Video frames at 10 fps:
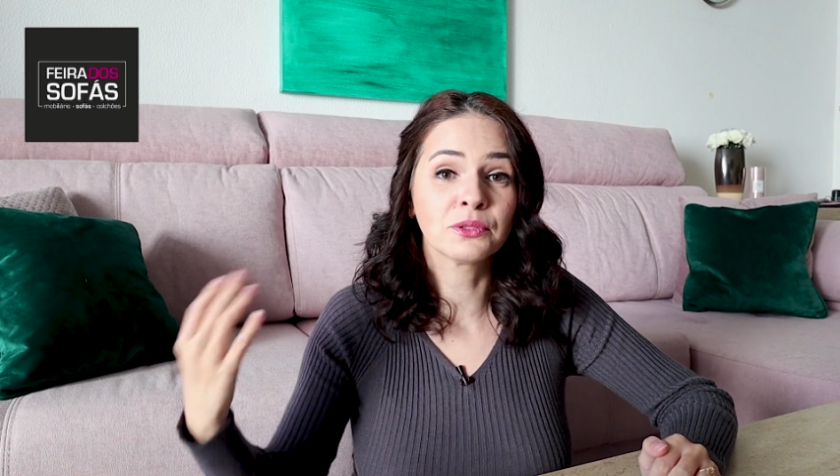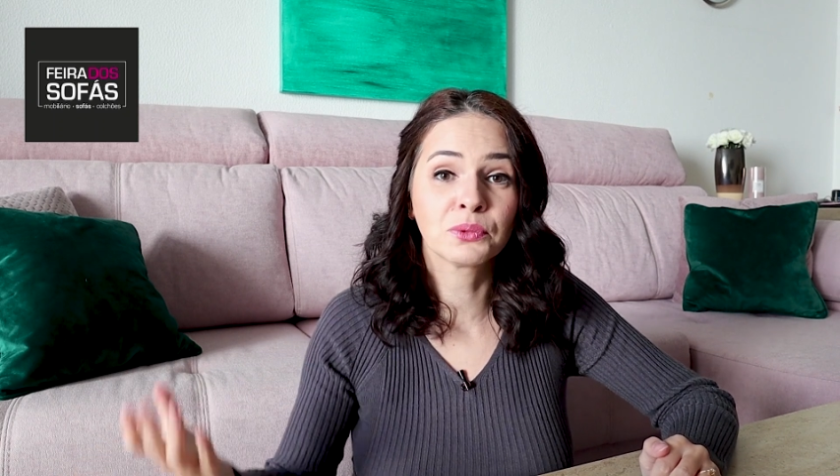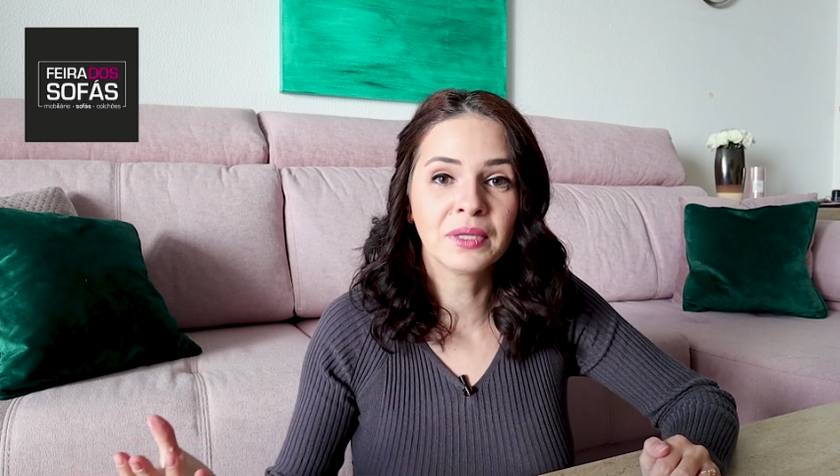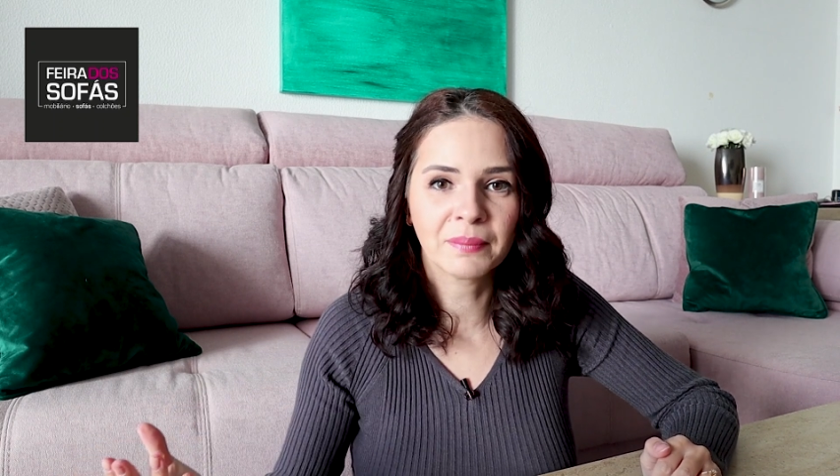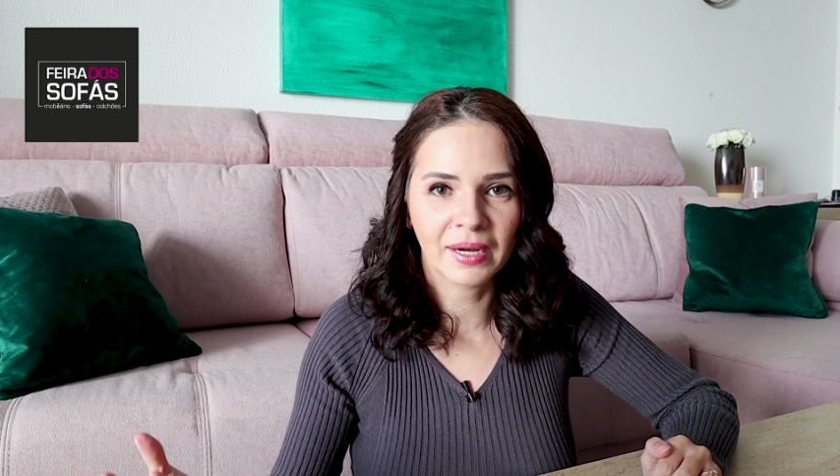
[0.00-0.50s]

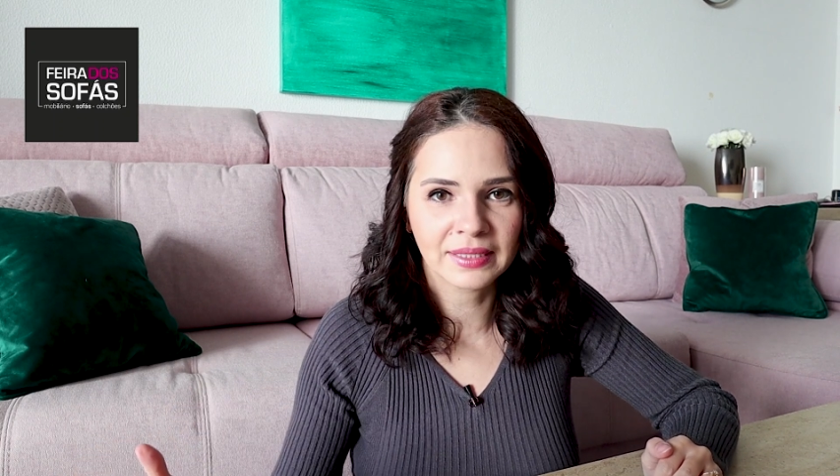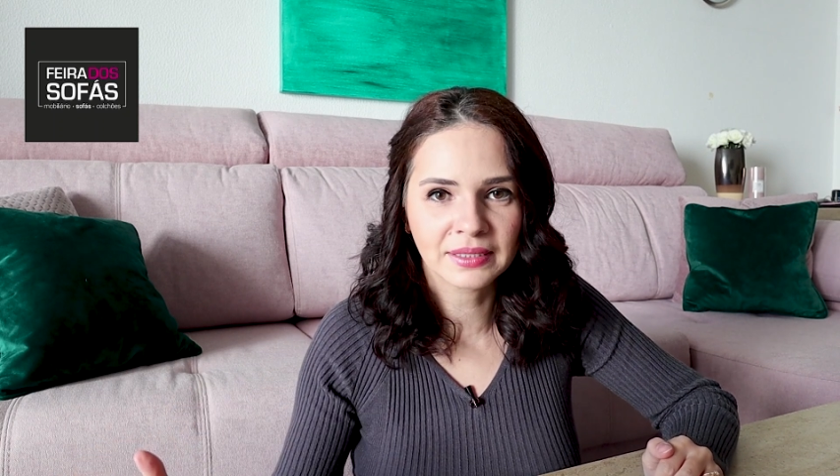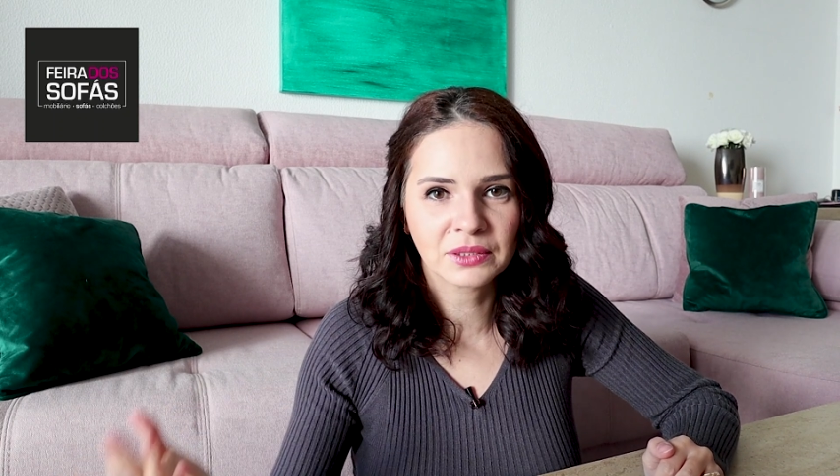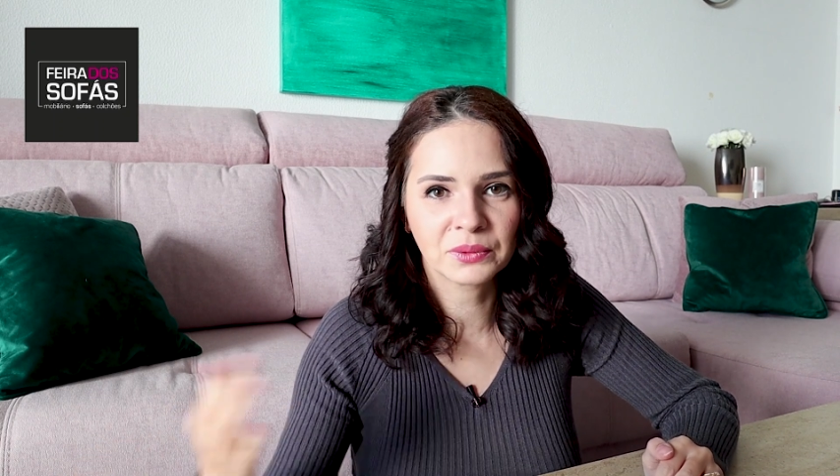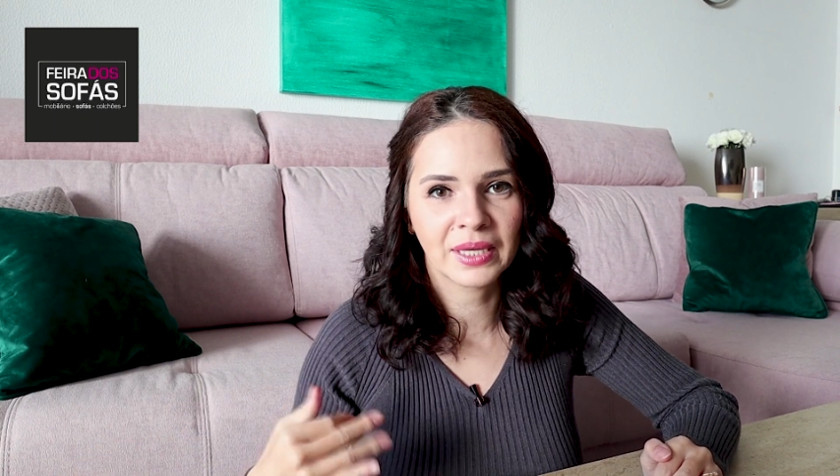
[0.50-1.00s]
3
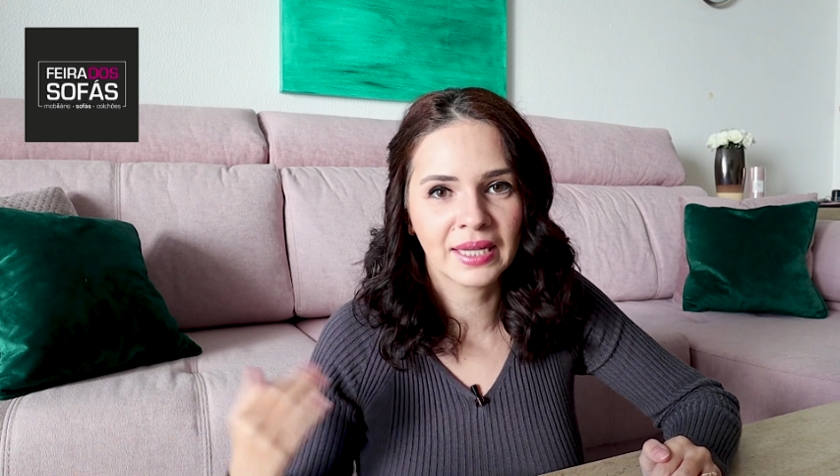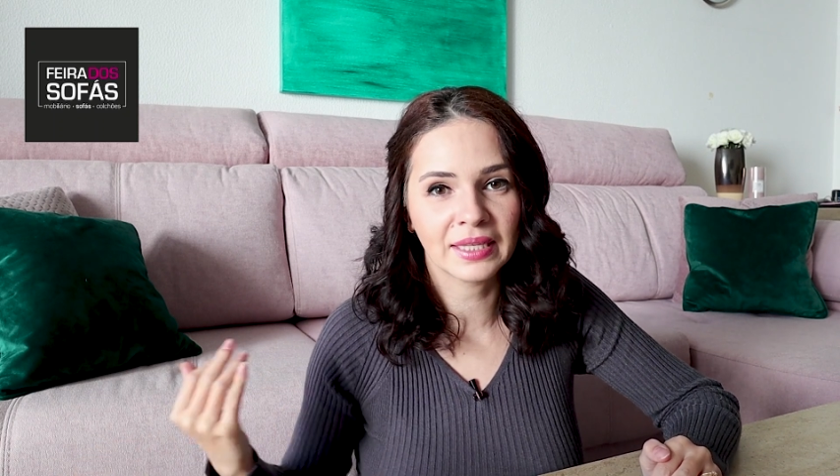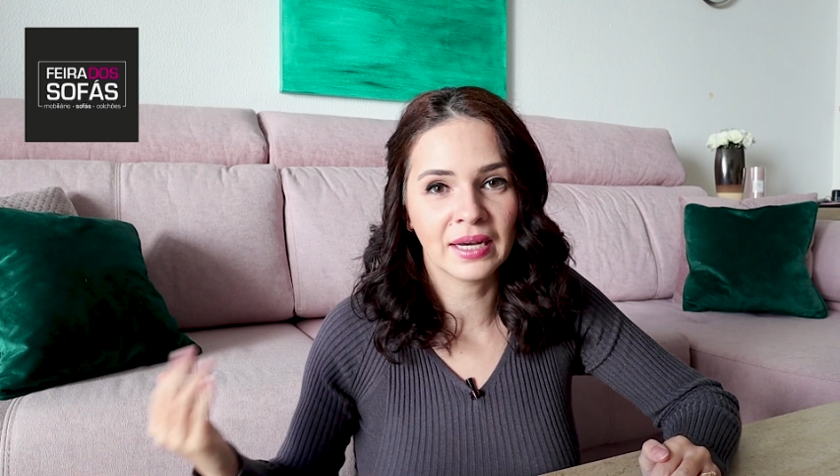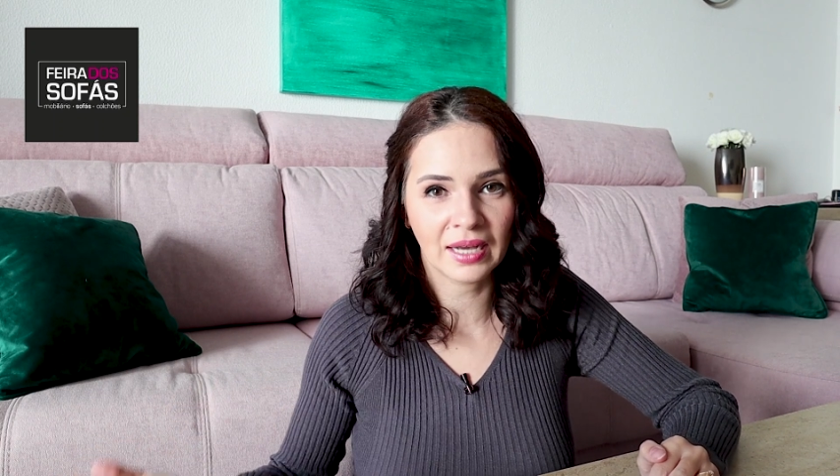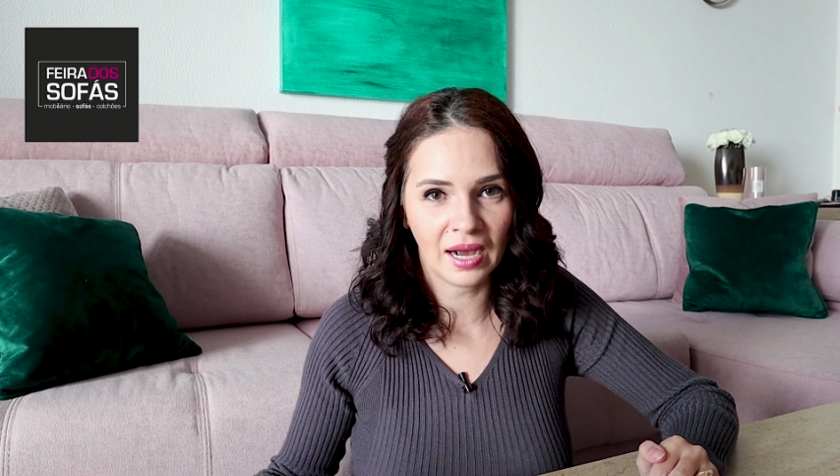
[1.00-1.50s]
months to
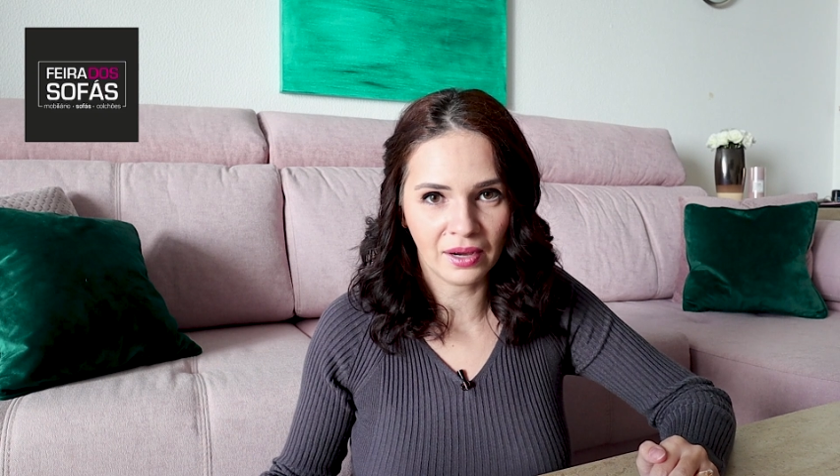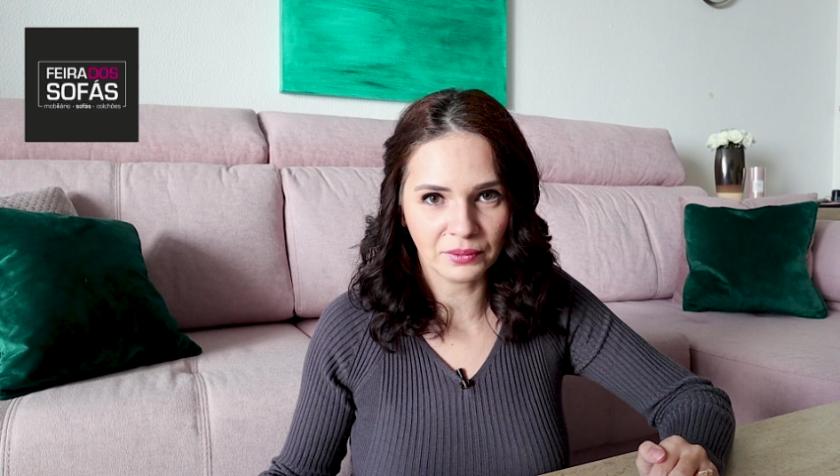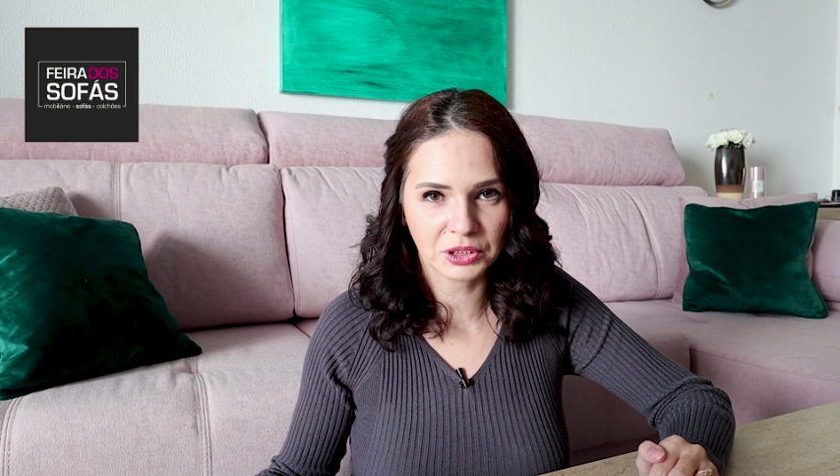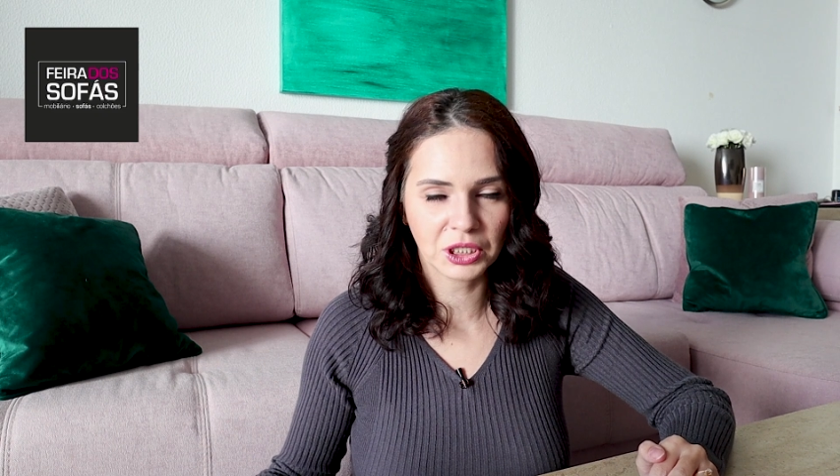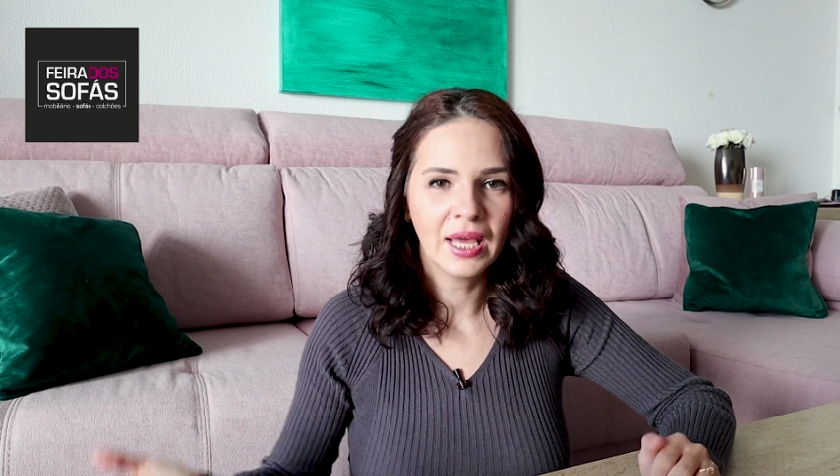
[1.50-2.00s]
get a
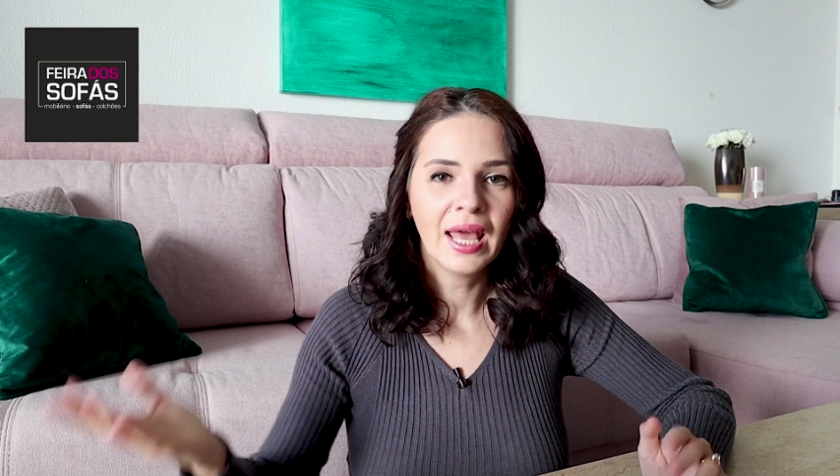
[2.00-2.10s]
couch.